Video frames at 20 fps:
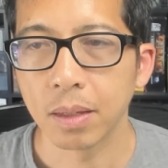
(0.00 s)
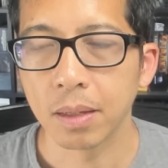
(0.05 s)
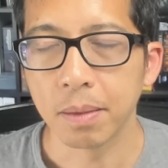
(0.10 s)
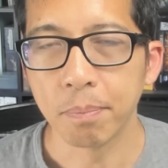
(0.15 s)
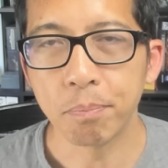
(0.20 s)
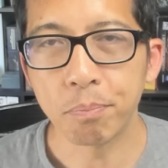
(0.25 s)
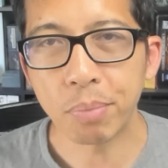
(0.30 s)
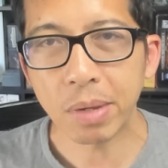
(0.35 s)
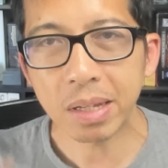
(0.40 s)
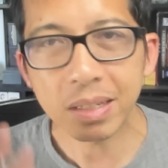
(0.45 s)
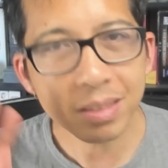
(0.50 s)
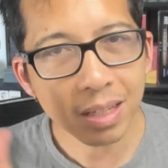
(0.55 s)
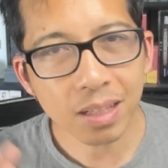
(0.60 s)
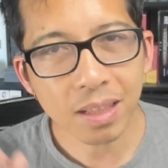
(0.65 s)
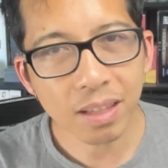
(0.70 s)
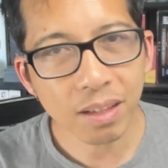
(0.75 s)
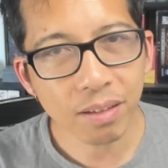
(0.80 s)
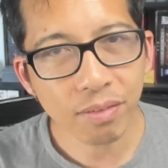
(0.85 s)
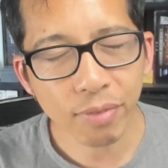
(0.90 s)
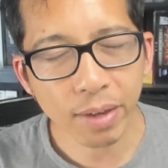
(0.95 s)
Bending
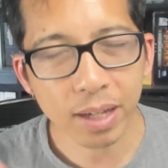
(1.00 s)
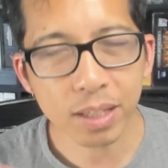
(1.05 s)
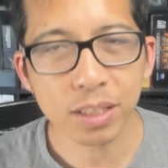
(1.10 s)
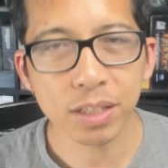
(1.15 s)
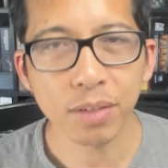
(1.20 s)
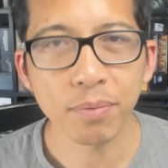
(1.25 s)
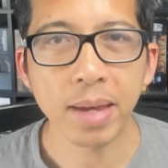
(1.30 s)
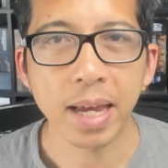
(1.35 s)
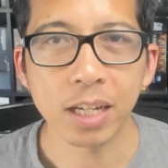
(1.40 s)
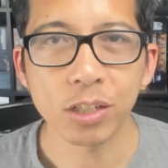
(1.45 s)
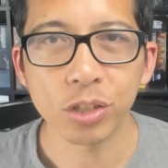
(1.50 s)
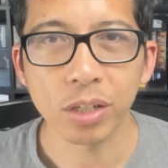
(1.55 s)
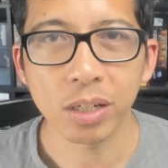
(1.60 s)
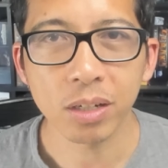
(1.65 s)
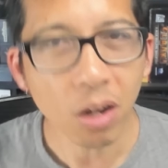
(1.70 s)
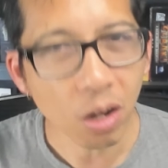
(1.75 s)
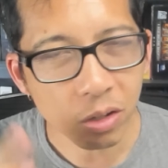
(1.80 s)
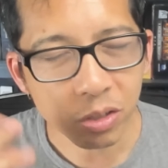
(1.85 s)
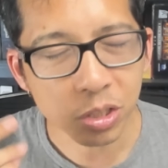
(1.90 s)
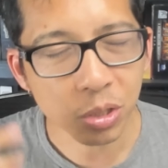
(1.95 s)
the effects of magic,
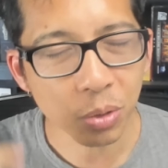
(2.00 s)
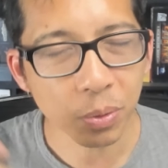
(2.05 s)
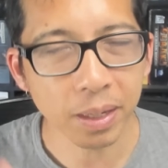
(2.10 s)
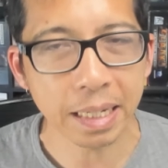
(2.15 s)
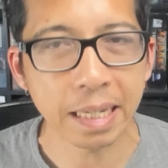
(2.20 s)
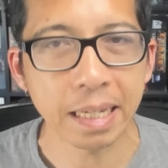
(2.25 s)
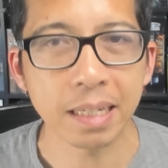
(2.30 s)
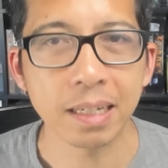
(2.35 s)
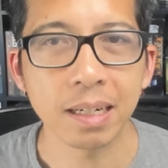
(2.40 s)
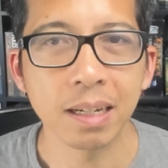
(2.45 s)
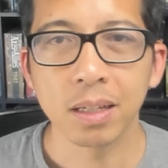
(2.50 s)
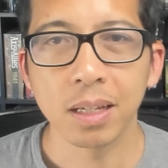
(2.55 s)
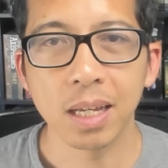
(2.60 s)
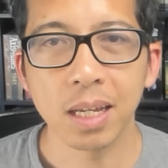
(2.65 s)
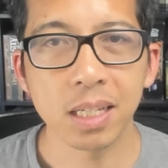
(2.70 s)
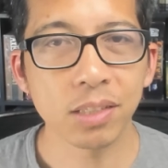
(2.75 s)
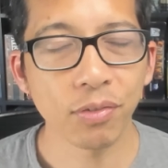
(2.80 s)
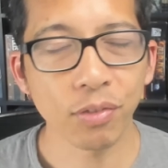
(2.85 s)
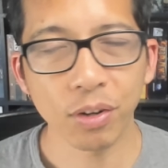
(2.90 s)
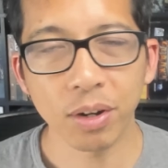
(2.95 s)
altering it,
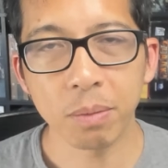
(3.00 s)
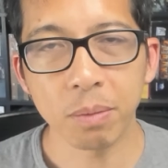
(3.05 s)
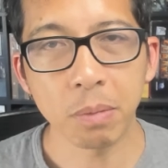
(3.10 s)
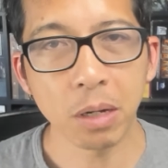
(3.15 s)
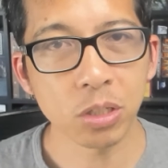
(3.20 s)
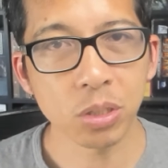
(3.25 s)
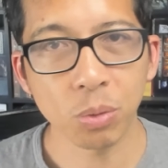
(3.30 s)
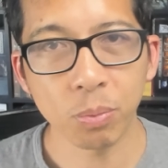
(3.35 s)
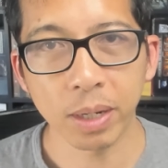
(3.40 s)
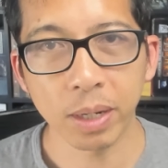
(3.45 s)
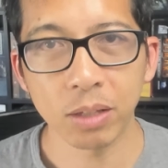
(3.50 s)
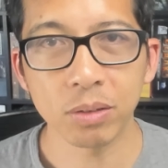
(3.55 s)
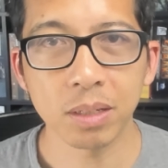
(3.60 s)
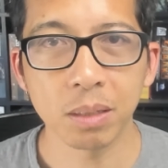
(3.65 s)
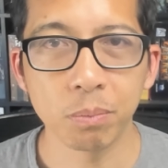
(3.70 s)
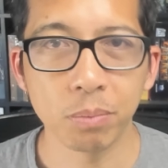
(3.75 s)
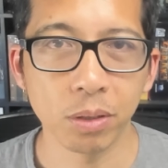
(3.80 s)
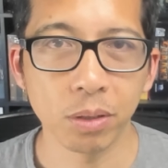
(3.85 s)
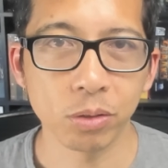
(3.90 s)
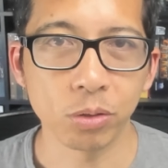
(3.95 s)
is very much a way you can
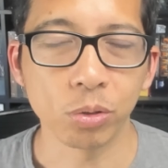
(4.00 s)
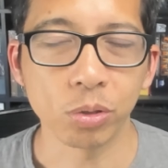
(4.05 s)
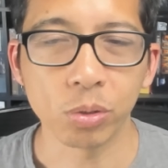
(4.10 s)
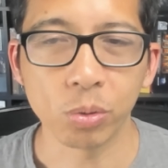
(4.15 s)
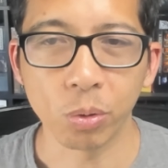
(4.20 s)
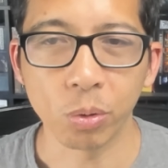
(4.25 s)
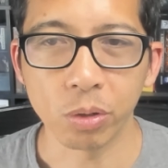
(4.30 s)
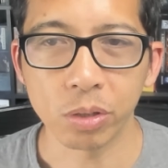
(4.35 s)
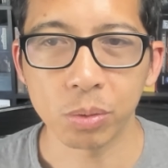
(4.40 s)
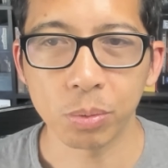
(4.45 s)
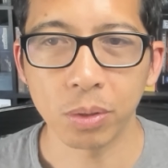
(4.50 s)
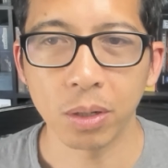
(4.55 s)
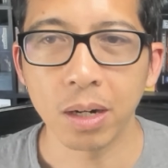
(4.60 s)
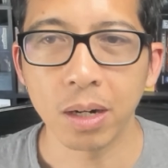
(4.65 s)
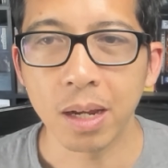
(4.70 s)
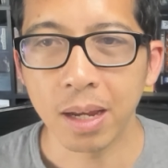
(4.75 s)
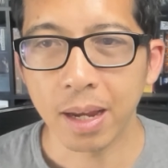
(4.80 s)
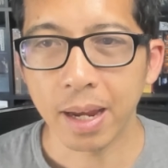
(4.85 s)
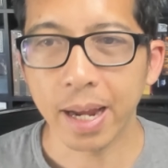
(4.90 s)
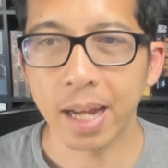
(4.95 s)
build your Sorcerer,
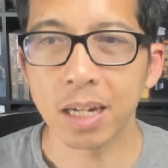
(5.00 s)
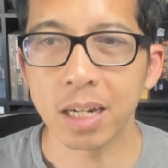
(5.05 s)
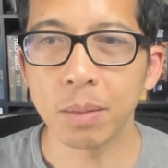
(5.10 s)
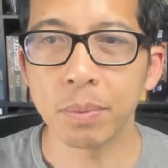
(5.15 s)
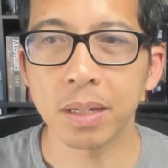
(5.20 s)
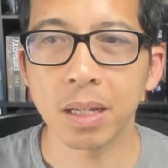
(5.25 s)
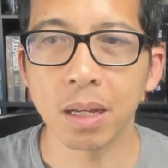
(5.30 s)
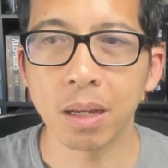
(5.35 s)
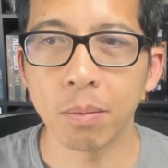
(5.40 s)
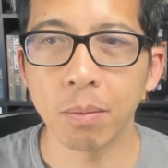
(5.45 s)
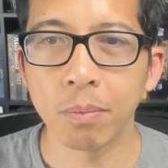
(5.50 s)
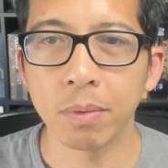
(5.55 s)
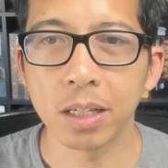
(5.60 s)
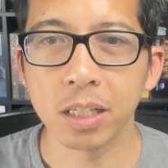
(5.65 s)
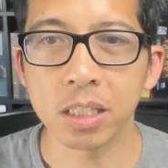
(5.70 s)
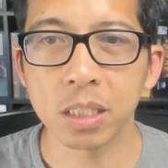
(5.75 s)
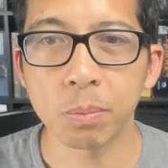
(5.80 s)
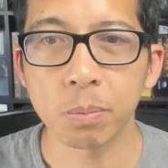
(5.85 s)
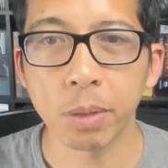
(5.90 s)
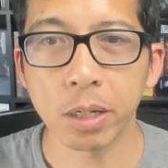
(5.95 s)
and you become
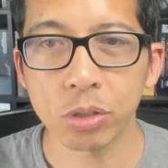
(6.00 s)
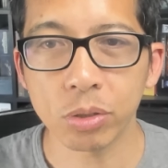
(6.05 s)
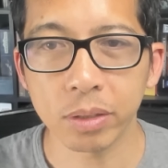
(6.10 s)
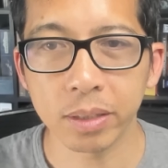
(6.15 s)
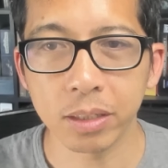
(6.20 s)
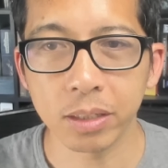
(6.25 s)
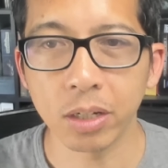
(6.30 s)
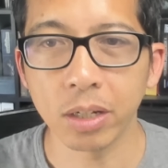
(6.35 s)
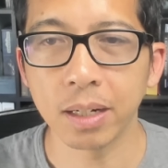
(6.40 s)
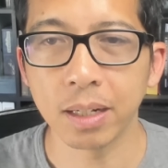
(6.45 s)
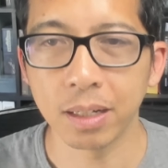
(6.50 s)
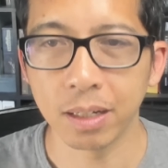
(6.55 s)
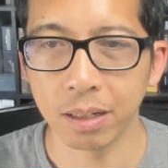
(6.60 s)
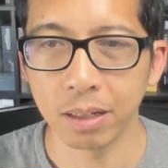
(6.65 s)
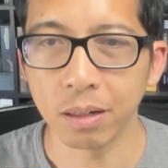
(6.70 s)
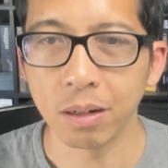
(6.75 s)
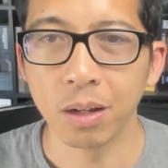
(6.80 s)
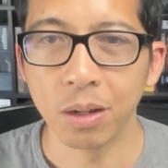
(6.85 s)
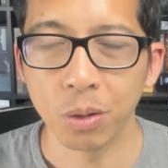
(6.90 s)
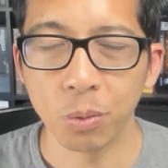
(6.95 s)
especially good at it
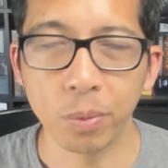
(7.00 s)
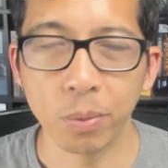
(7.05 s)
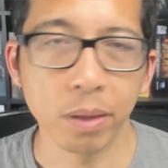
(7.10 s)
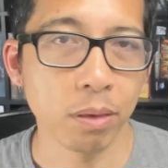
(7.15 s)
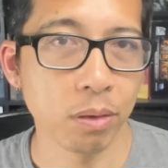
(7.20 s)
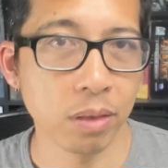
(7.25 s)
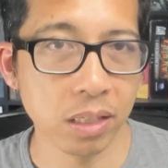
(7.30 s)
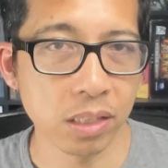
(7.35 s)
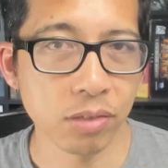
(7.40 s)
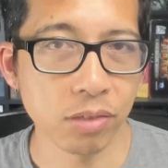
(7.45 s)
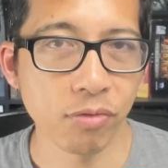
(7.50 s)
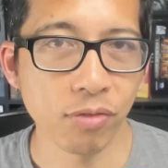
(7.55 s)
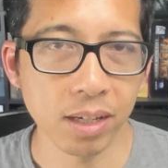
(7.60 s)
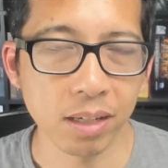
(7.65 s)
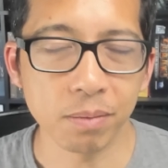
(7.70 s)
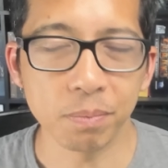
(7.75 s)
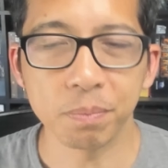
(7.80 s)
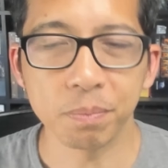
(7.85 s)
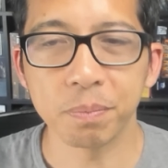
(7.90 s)
with this feat.